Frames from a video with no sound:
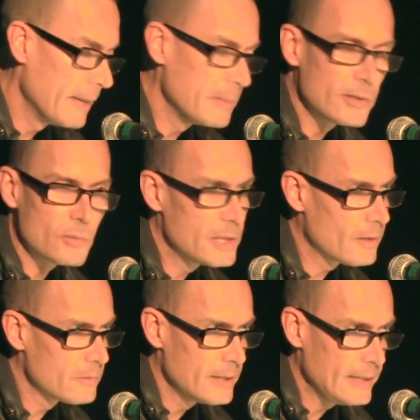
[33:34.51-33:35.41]
It means we
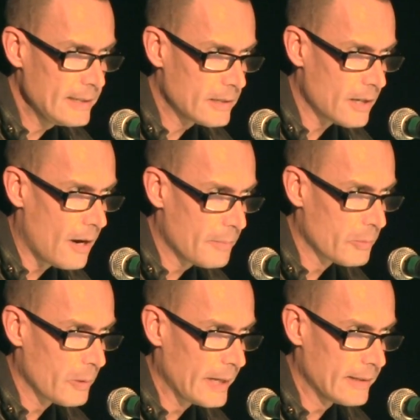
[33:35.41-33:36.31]
don't need to
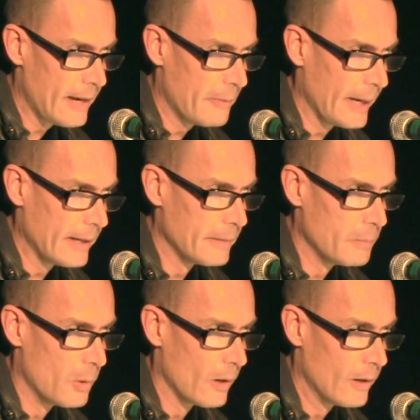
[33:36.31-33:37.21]
operate that way
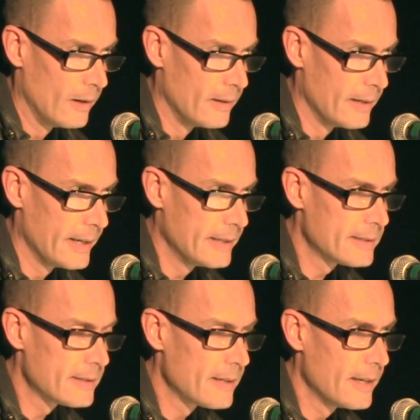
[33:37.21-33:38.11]
anymore. And
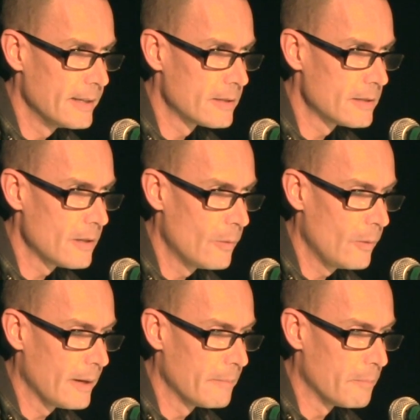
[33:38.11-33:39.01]
it's
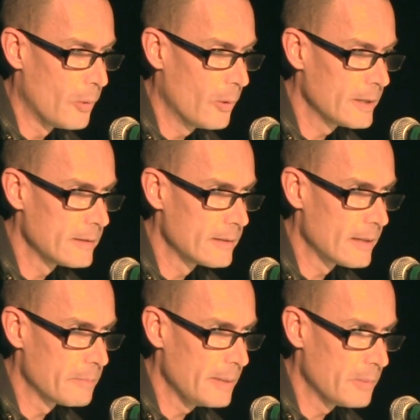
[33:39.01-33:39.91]
so
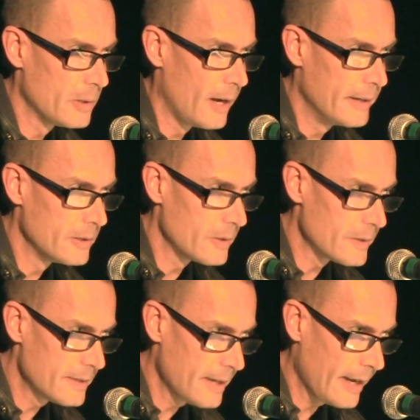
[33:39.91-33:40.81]
important that people
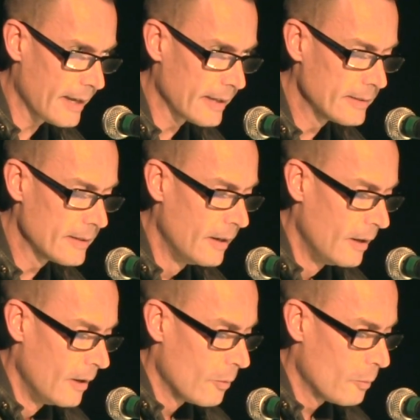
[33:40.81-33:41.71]
understand
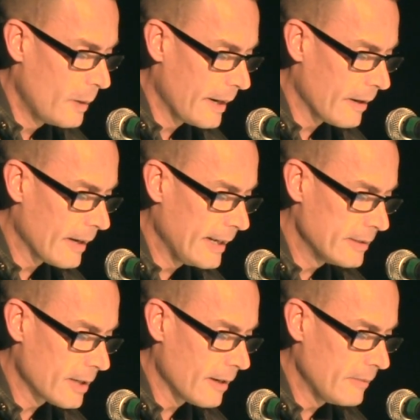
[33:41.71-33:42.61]
where
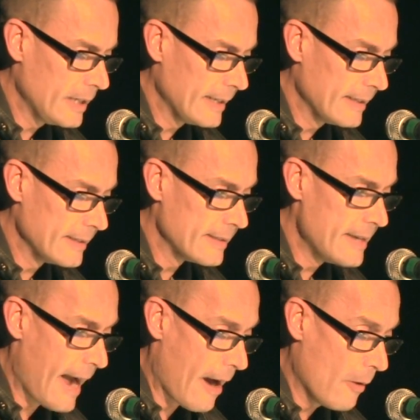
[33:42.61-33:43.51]
HIV is
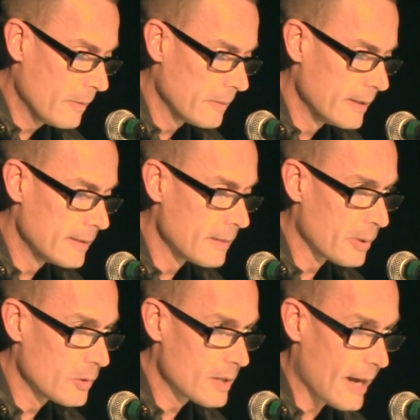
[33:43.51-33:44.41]
now, as
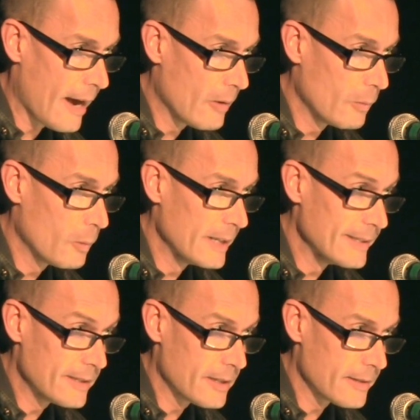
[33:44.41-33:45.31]
opposed to how it
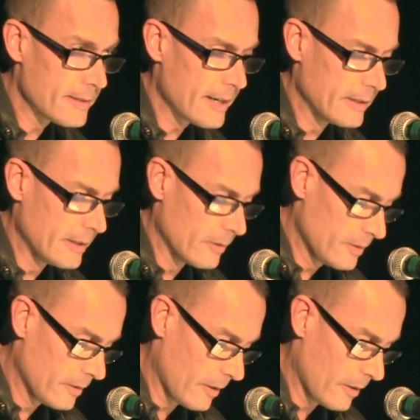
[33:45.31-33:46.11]
was just 10 years